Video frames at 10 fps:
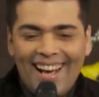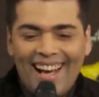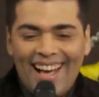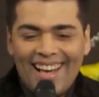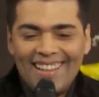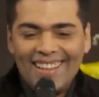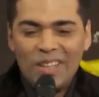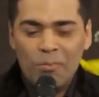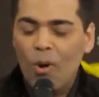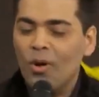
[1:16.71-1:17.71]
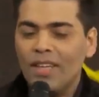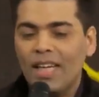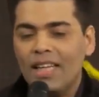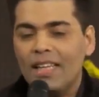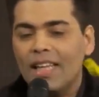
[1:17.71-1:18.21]
And more than
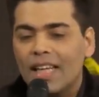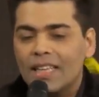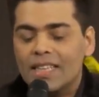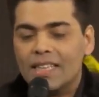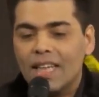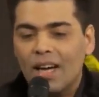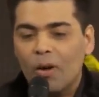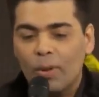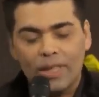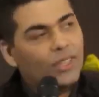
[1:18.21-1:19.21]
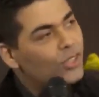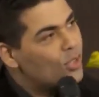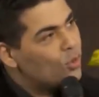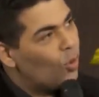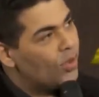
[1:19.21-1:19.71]
anything else, when I
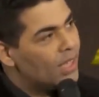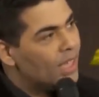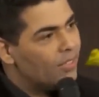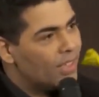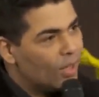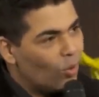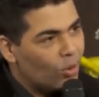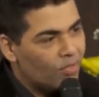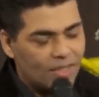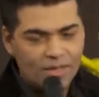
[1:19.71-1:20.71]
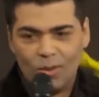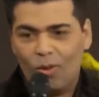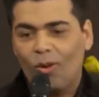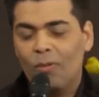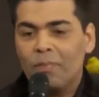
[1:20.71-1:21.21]
just saw the AV that all of us
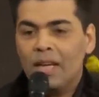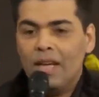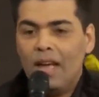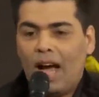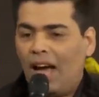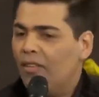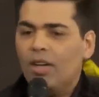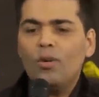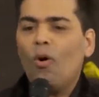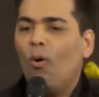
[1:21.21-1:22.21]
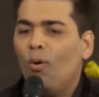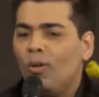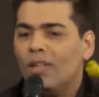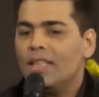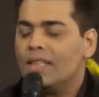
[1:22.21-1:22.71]
saw, I've heard
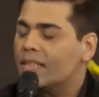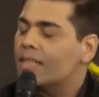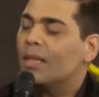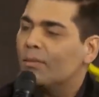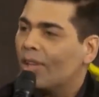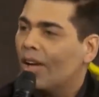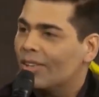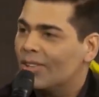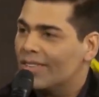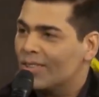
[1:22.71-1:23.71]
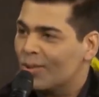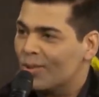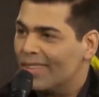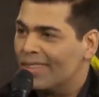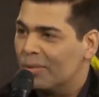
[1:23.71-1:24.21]
all these terminologies
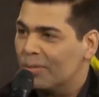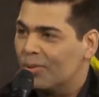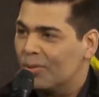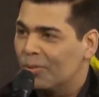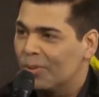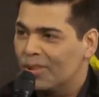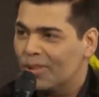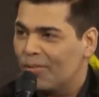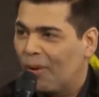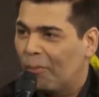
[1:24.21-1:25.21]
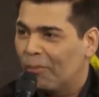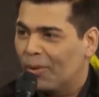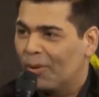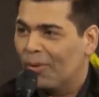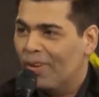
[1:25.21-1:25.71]
associated with you, which is from, you
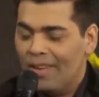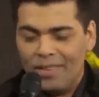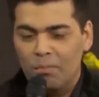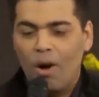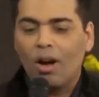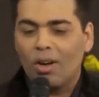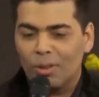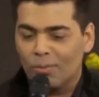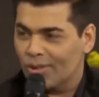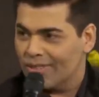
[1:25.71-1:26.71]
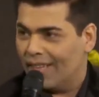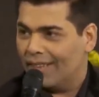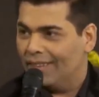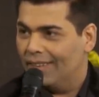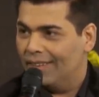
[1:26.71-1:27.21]
know, the monk on a
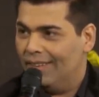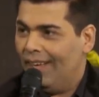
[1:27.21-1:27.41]
motorcycle,